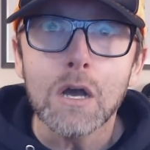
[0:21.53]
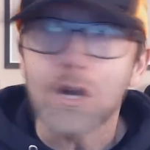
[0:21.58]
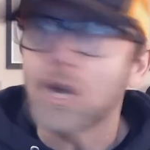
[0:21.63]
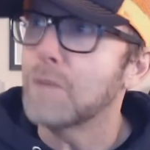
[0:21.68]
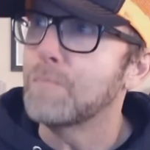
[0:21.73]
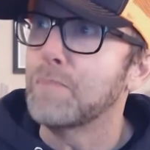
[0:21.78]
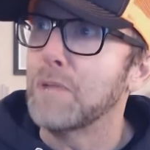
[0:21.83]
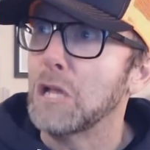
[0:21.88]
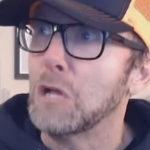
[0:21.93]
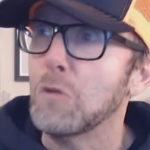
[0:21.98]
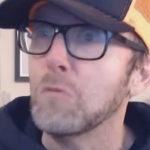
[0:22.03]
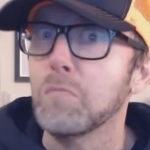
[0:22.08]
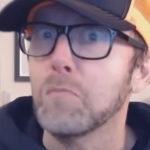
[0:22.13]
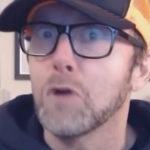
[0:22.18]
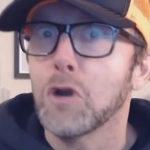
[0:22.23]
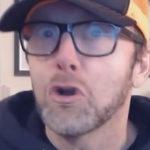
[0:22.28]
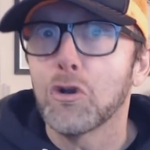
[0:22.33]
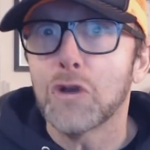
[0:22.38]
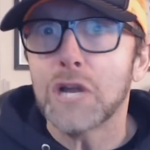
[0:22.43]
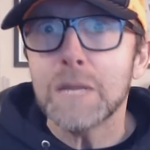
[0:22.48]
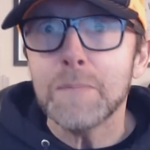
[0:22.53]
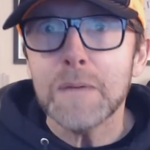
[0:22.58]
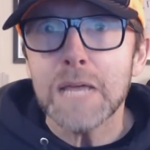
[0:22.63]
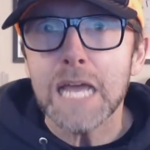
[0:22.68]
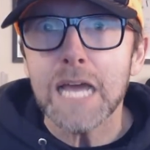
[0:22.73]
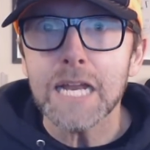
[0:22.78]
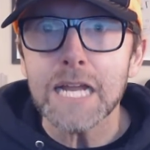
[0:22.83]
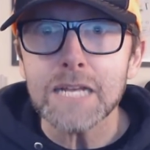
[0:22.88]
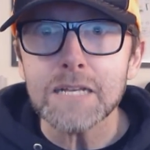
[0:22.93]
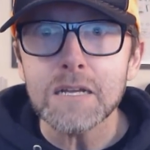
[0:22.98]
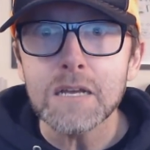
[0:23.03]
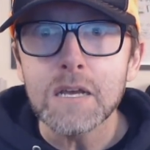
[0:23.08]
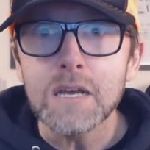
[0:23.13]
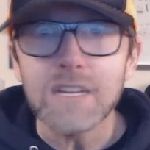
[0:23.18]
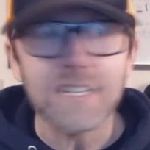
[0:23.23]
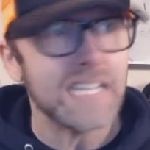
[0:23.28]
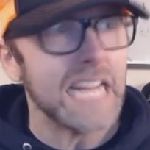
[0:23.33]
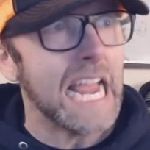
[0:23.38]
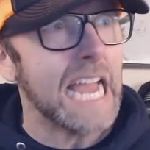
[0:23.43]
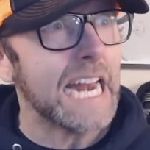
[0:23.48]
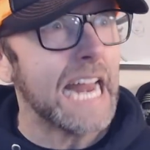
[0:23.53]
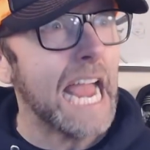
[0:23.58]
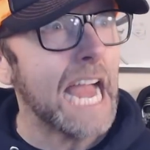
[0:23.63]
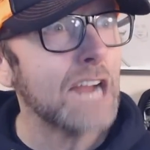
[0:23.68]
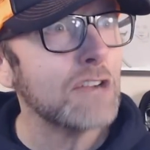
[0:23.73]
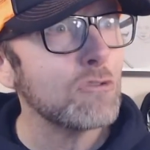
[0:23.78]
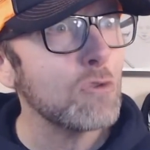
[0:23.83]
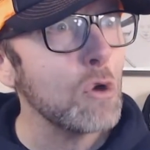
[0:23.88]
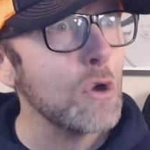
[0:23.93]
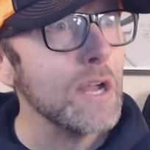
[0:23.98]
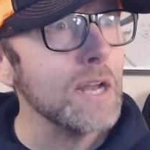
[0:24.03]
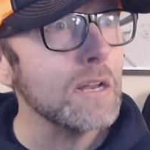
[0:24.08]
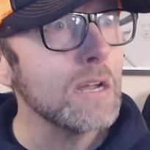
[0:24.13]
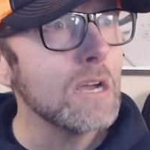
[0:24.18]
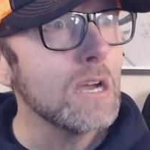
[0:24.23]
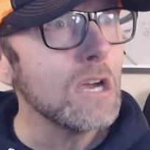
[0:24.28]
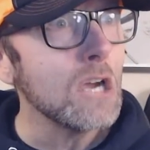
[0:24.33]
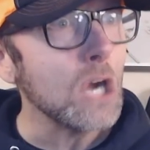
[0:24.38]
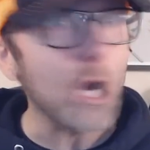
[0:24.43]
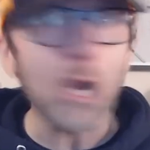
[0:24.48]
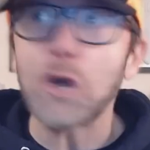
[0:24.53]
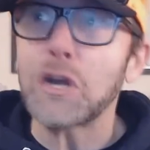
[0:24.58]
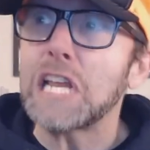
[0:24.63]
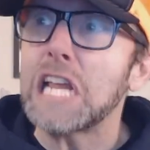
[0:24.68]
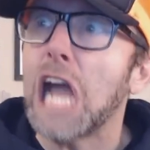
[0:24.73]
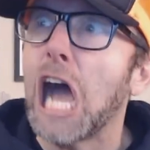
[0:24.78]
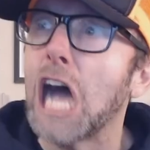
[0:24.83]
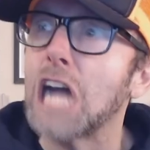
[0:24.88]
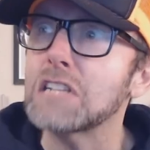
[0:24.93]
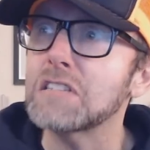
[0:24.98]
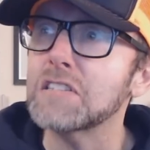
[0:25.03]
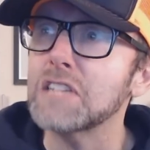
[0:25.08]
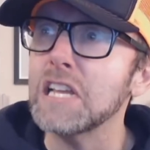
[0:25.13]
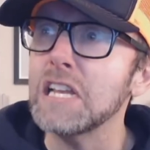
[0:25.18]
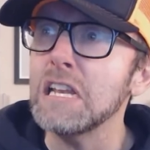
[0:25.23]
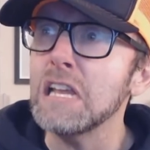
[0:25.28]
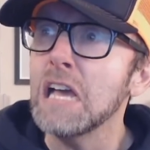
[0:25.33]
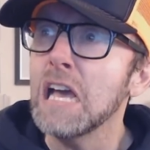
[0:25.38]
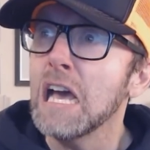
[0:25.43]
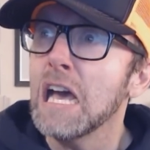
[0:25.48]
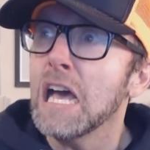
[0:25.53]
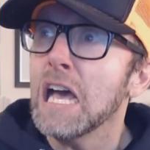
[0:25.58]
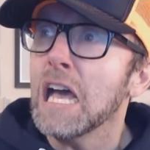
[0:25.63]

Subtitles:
Could Bill Murray be in it? Dan Aykroyd? Ernie Hudson?